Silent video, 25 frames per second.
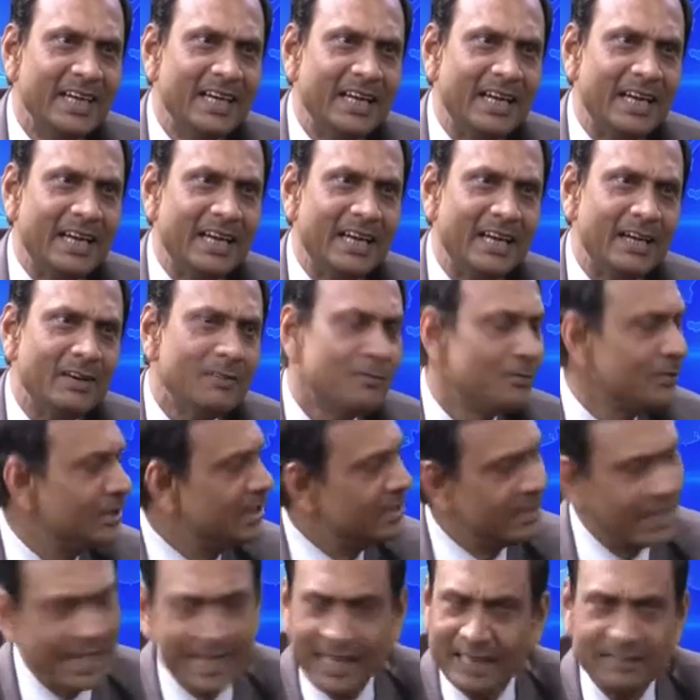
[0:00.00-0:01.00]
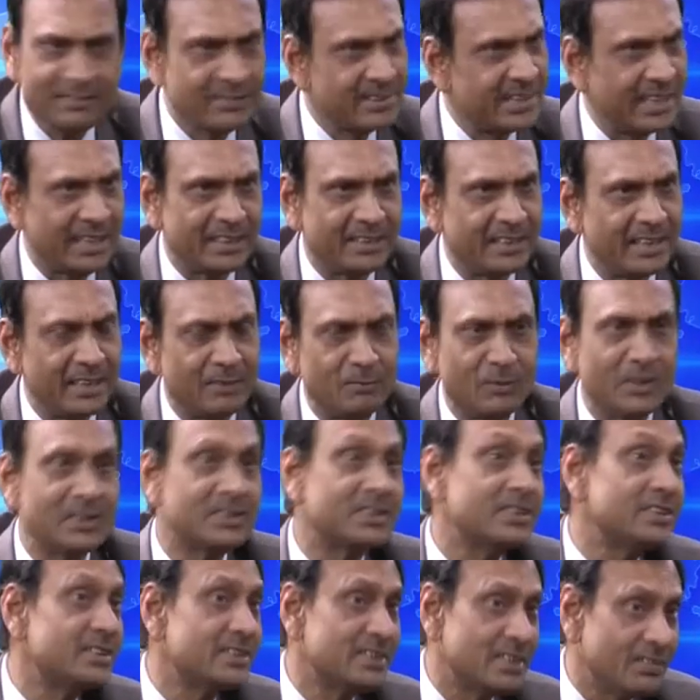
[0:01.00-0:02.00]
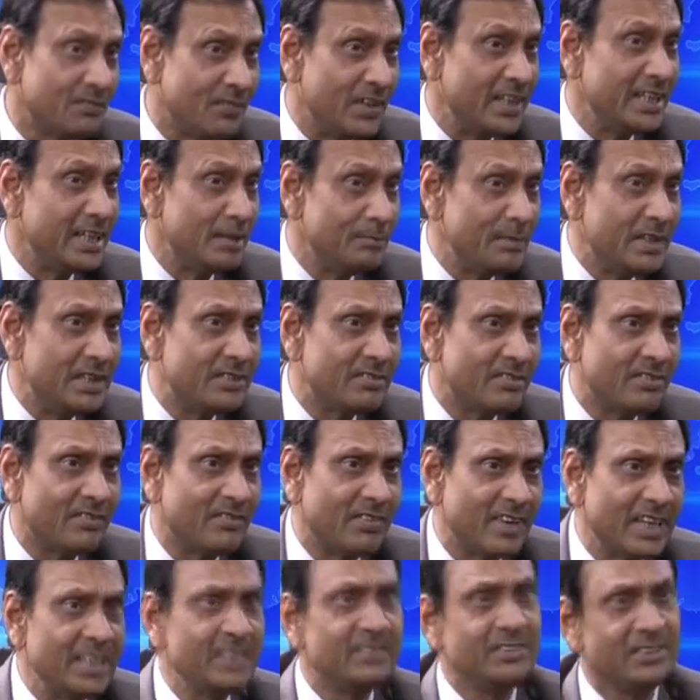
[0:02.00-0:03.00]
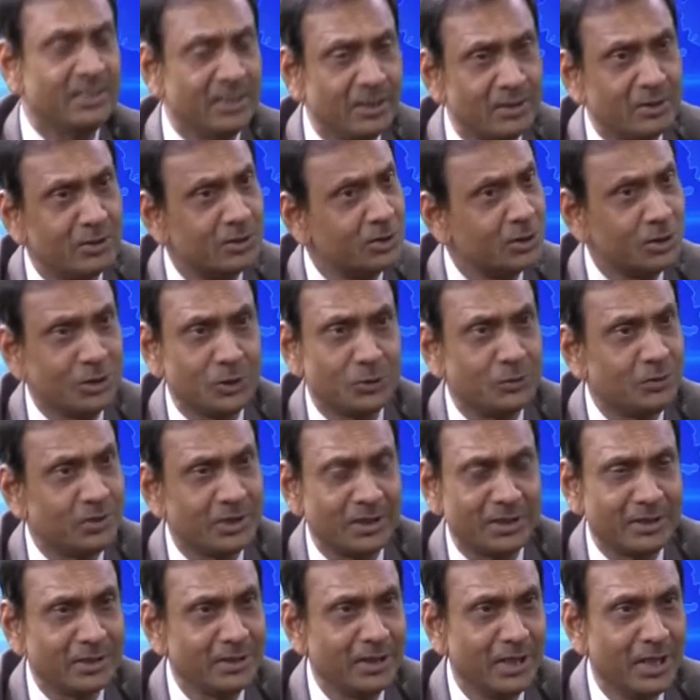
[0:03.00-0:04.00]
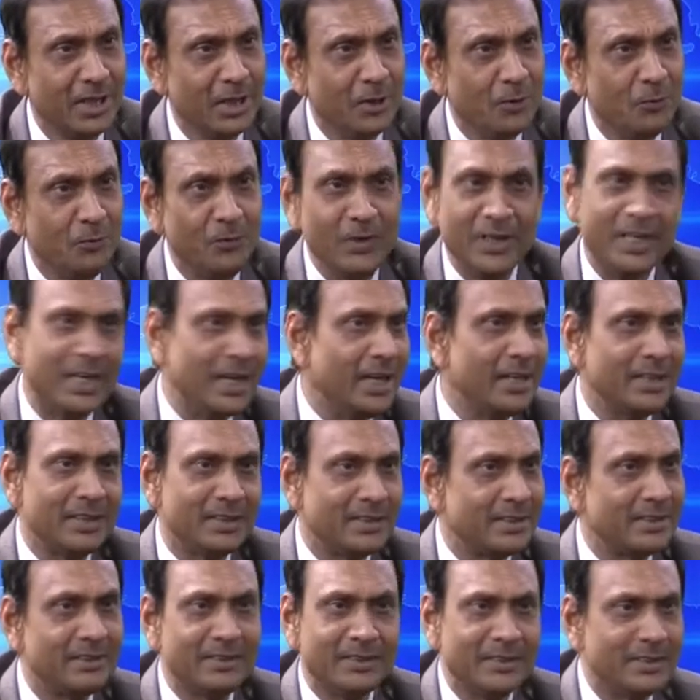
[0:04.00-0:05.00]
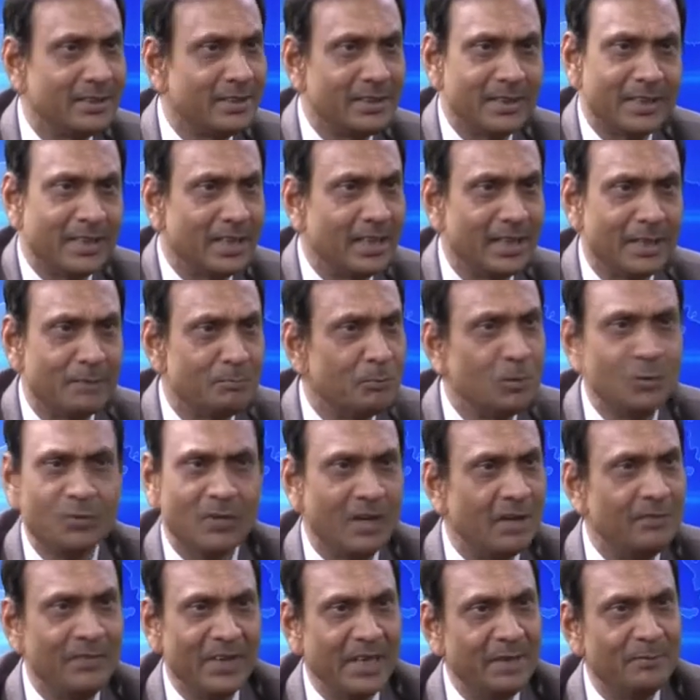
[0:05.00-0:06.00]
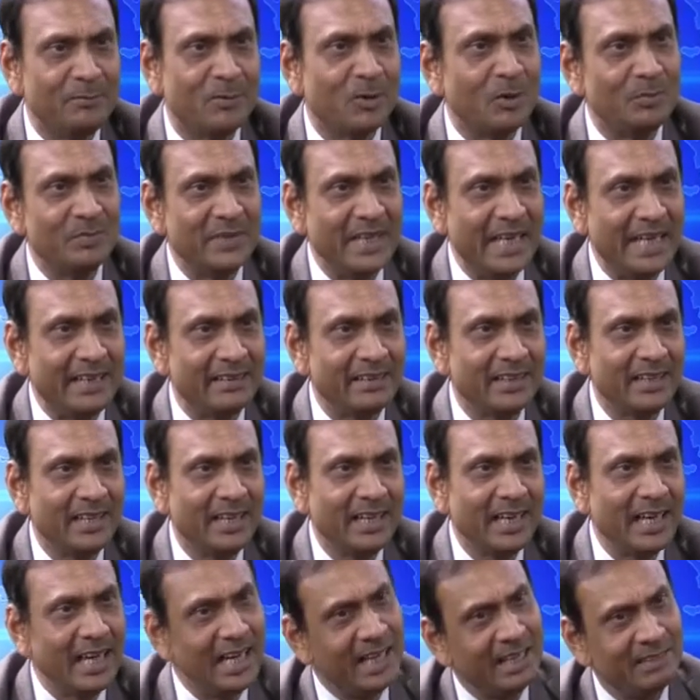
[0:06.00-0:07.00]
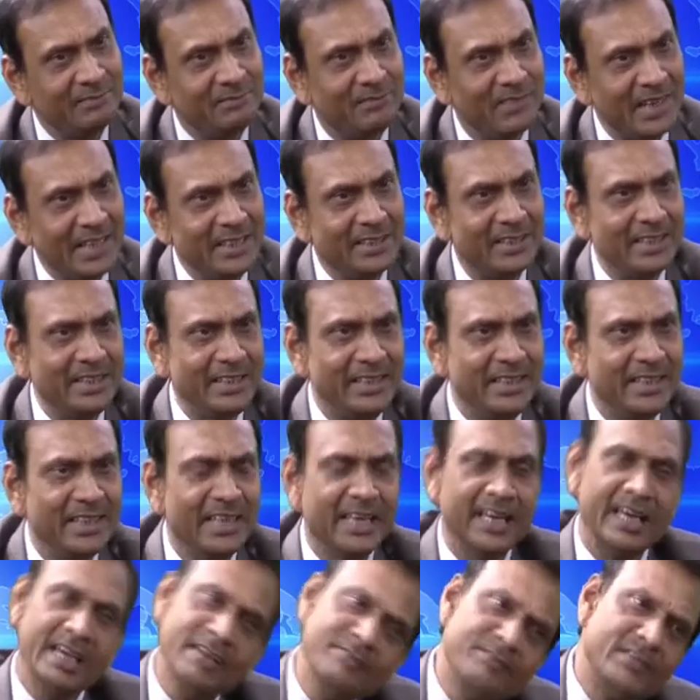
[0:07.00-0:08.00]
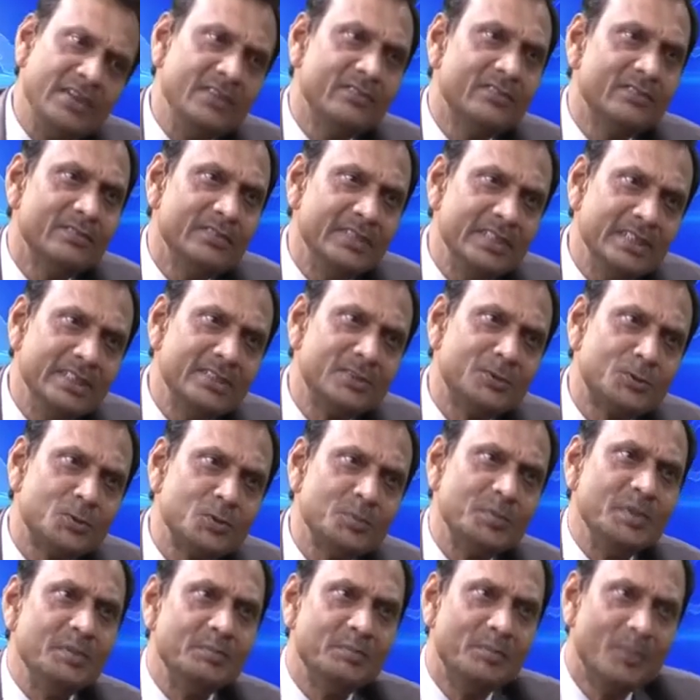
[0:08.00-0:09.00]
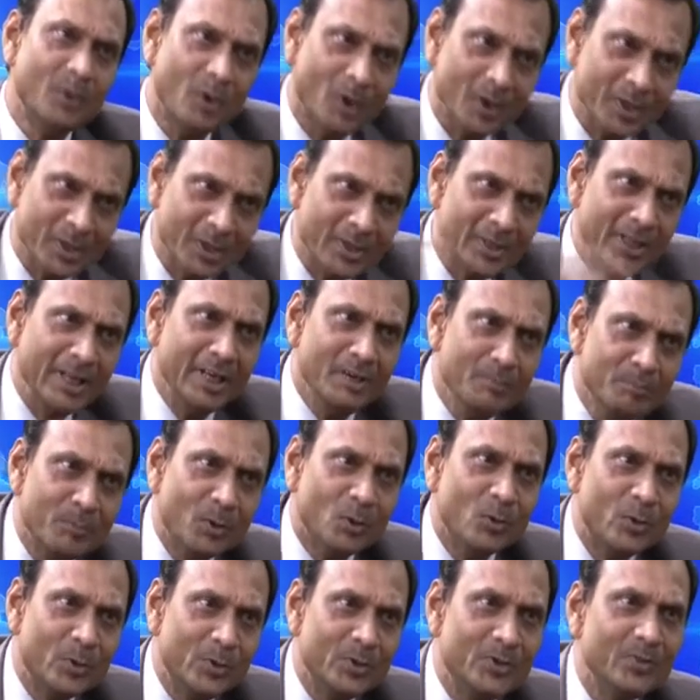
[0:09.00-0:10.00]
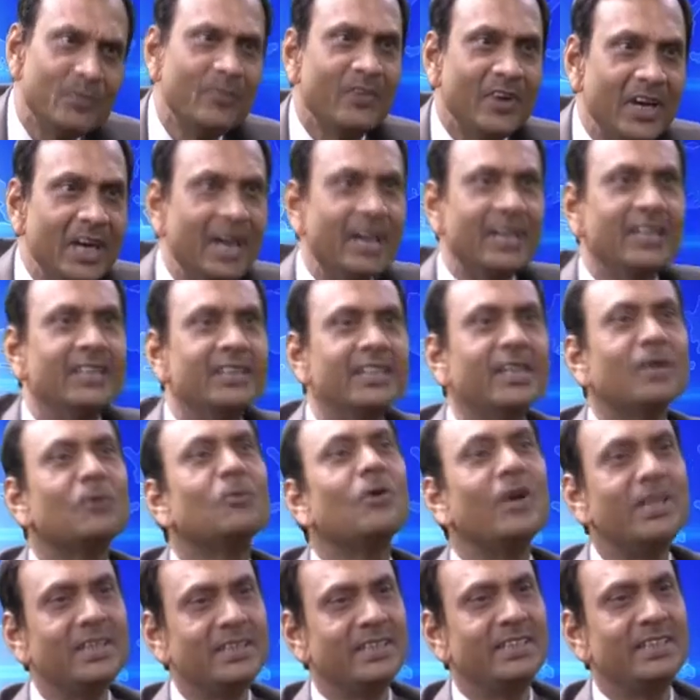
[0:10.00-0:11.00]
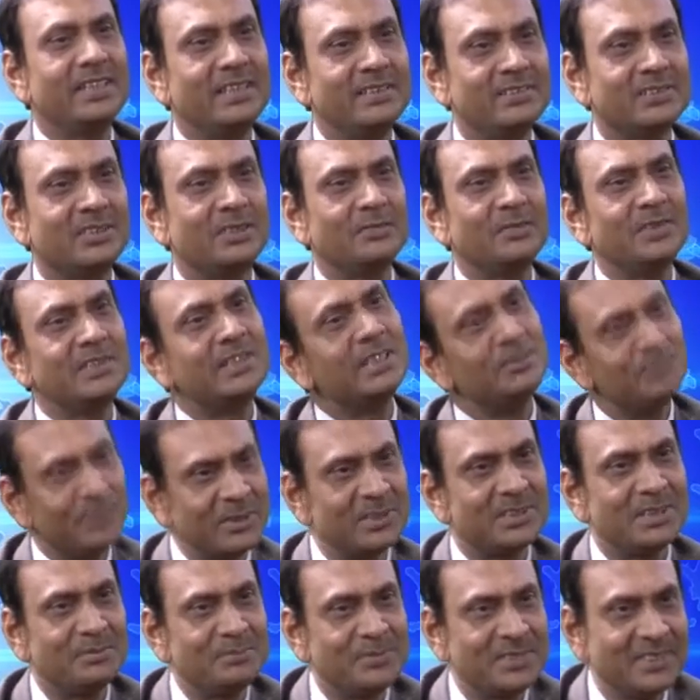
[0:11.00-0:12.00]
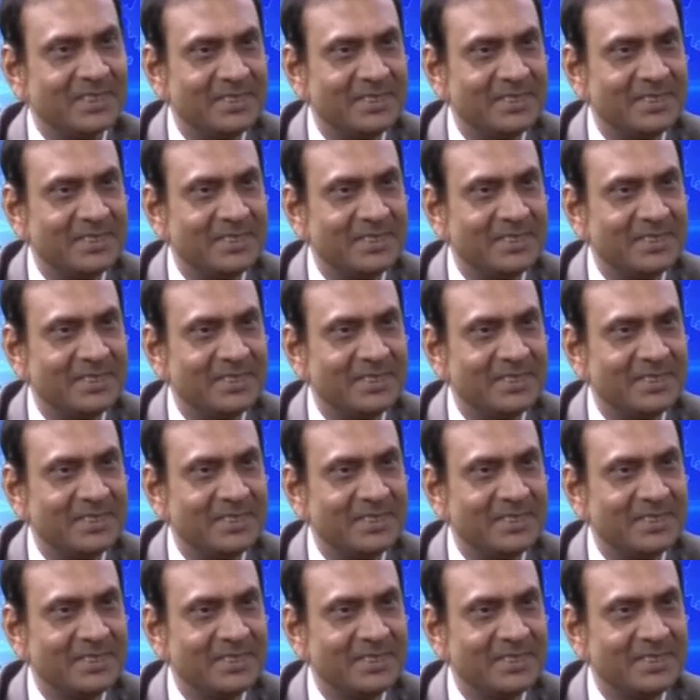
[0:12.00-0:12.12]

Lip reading: In the health sector, once it is the fundamental right in the constitution, we can't move away from that. And finally, everyone needs to be brought in board regarding the quality health service and perception.